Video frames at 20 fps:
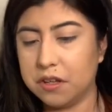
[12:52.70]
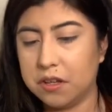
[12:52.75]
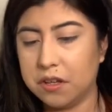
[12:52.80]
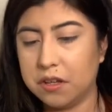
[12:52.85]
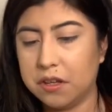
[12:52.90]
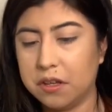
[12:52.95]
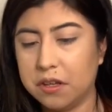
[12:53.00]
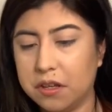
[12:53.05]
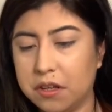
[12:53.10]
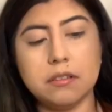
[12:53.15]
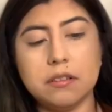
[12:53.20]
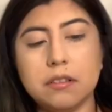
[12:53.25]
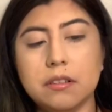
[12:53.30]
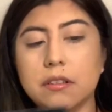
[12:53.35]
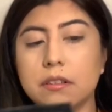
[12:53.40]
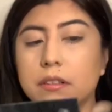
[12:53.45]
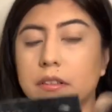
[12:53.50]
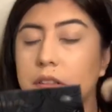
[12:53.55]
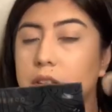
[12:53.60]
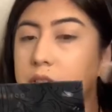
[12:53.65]

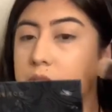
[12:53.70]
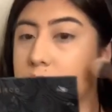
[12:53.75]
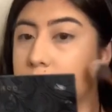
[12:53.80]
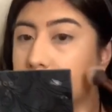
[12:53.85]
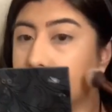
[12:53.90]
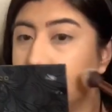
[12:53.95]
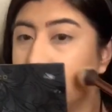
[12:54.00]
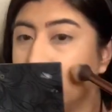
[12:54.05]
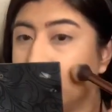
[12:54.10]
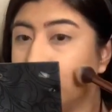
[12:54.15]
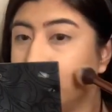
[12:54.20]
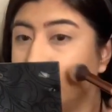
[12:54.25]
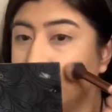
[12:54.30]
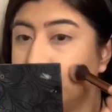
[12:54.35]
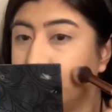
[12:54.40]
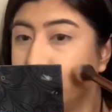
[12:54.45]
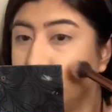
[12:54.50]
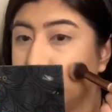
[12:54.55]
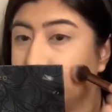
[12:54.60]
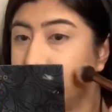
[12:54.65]

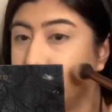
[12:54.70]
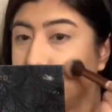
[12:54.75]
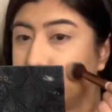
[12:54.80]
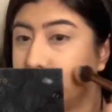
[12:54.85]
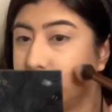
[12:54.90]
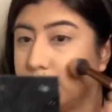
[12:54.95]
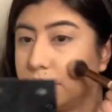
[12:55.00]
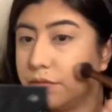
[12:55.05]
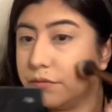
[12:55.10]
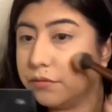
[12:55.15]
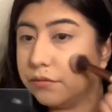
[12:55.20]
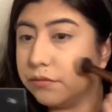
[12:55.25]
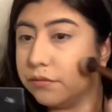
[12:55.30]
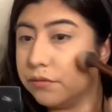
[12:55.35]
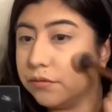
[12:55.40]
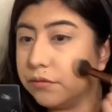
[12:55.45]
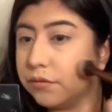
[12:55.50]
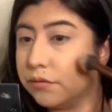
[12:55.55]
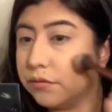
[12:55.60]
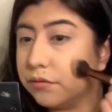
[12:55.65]
No one is speaking in this clip.